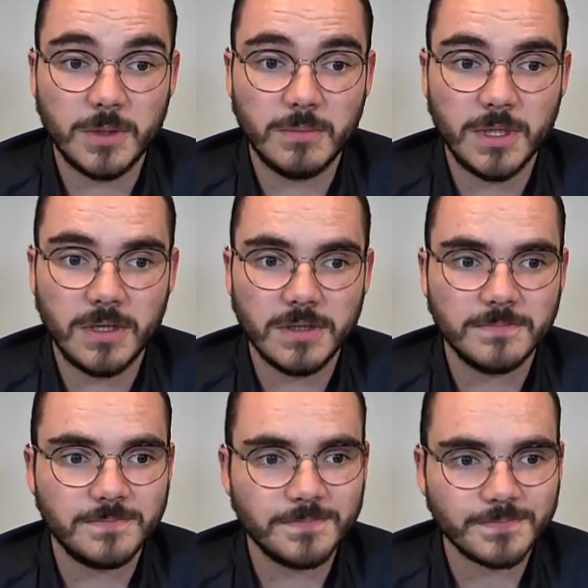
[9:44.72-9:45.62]
block,
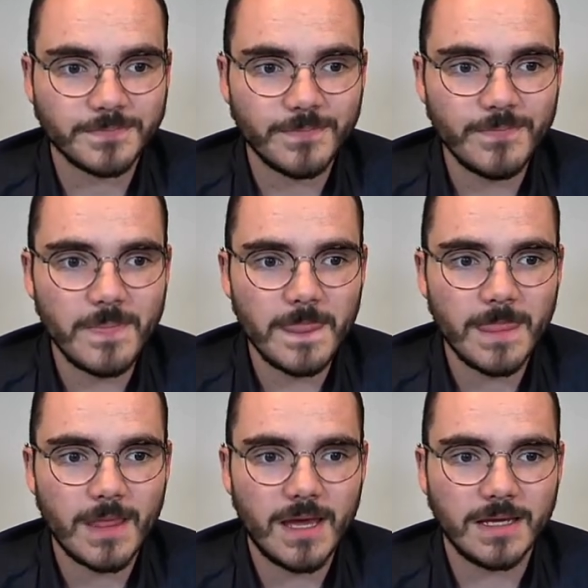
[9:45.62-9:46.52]

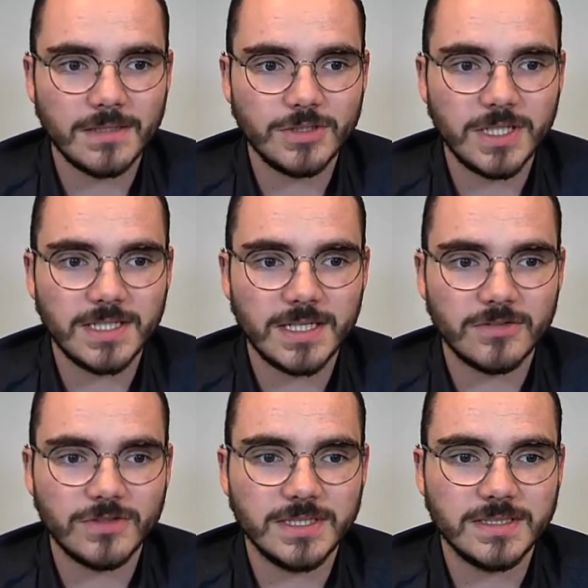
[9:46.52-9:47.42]
JTAG
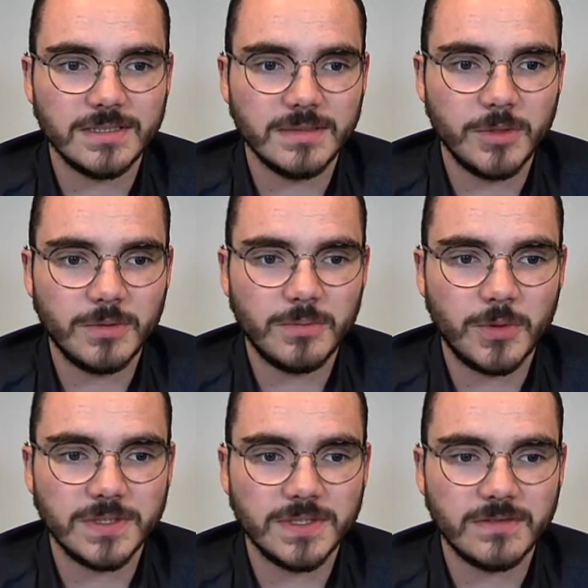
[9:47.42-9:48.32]
trace and debug
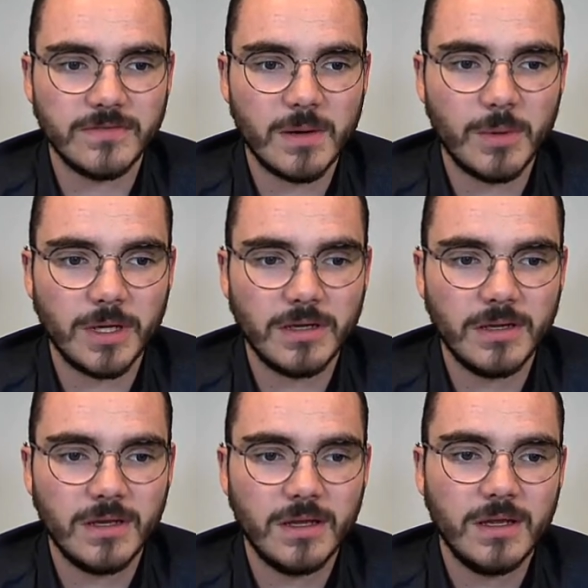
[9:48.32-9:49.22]
ports on the fabric,
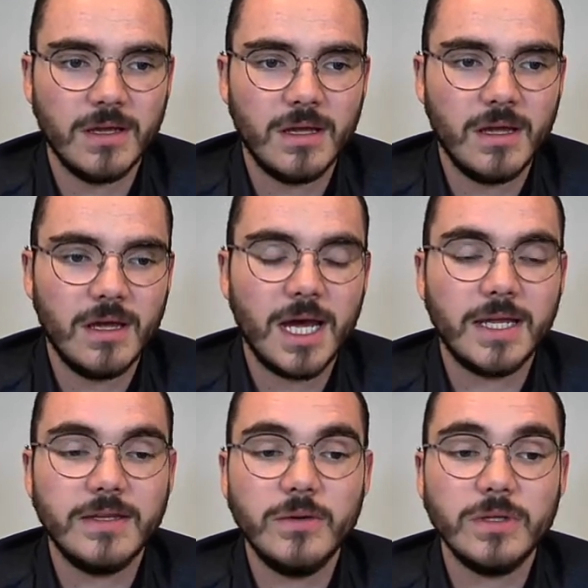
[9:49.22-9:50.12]

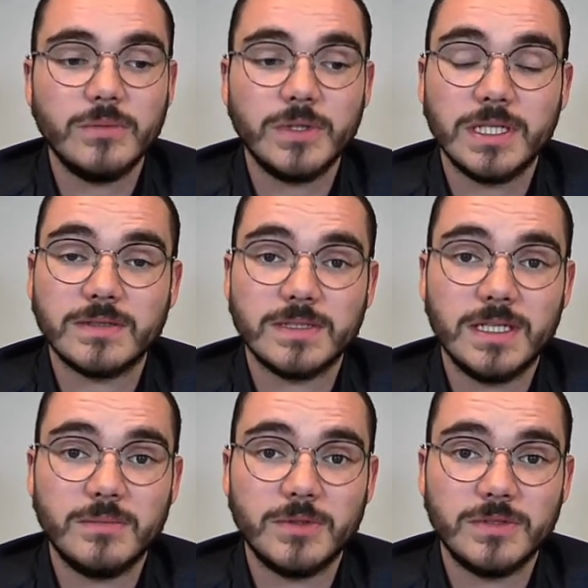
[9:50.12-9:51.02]
and the only one that's
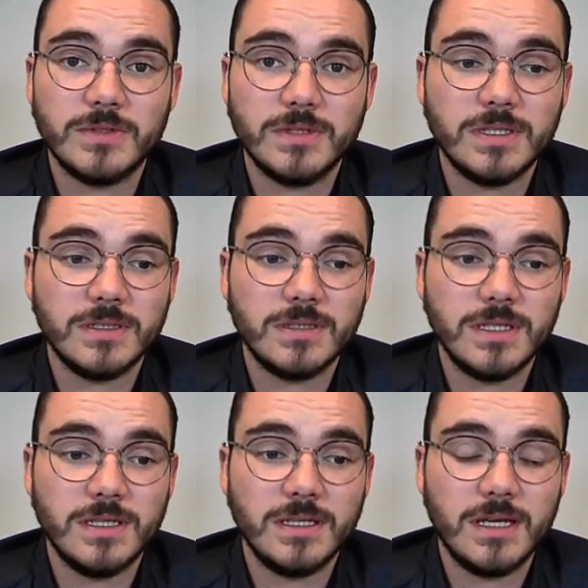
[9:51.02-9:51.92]
enabled in
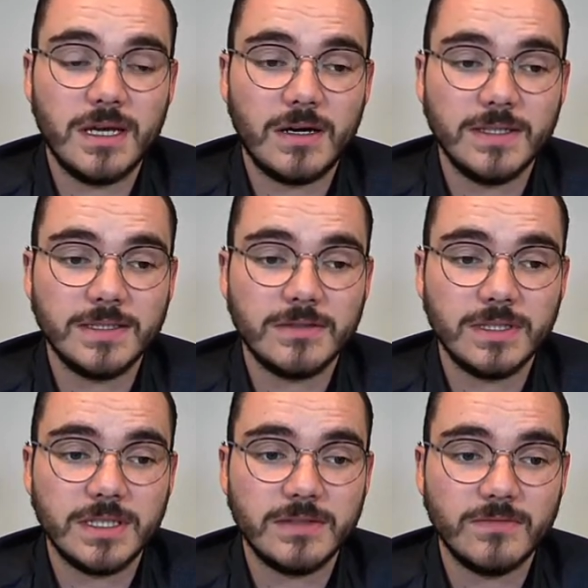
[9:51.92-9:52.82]
the Icicle
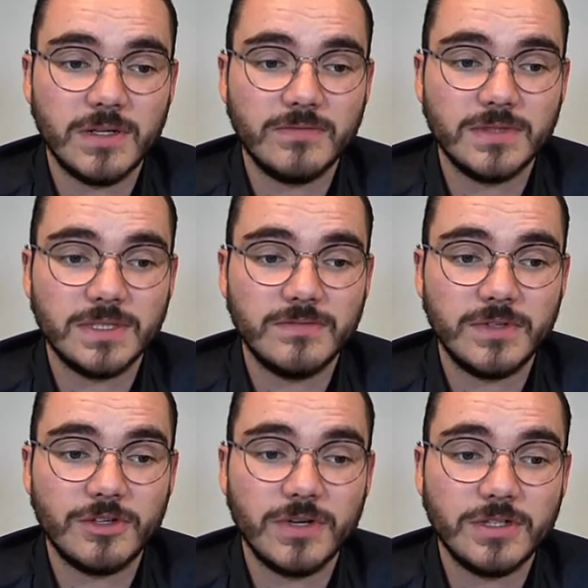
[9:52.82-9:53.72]
kit reference
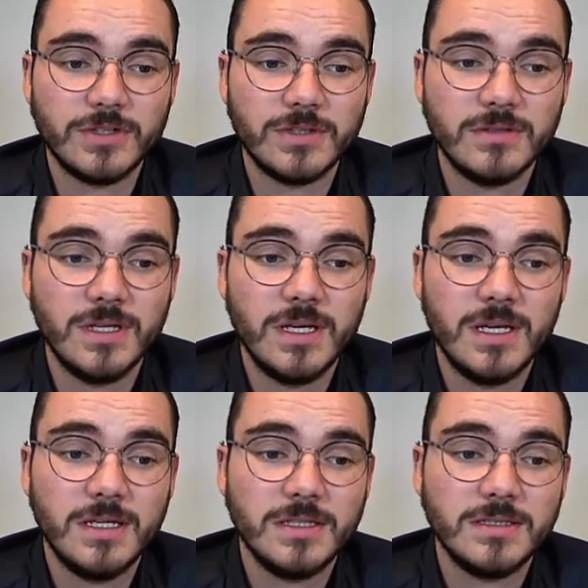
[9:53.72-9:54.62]
configuration
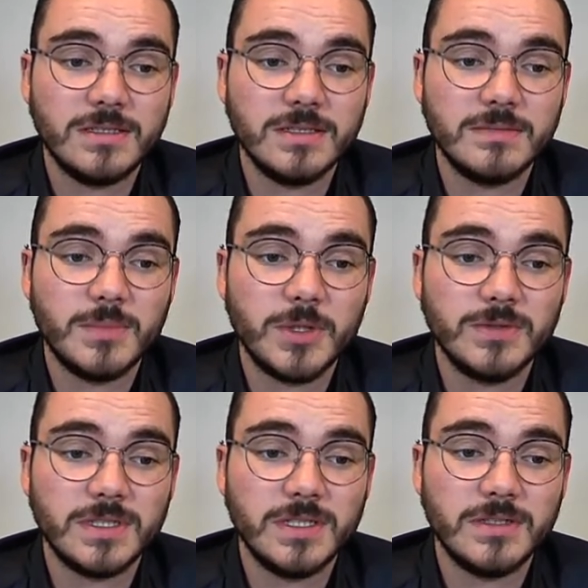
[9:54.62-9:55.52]
is the
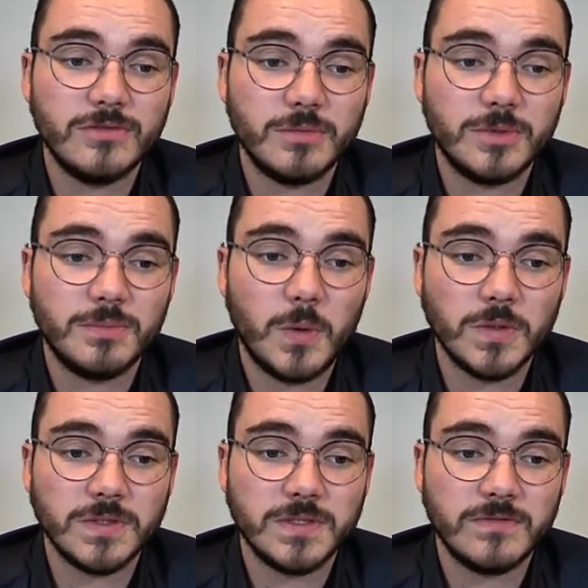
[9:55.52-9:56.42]
expose interrupt
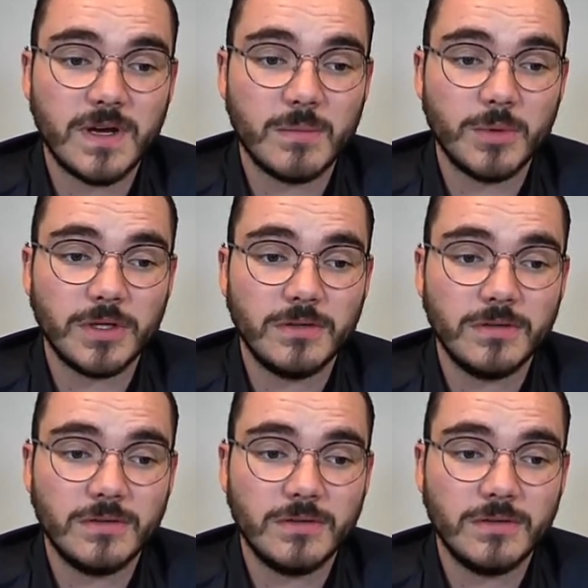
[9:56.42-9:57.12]
ports to fabric.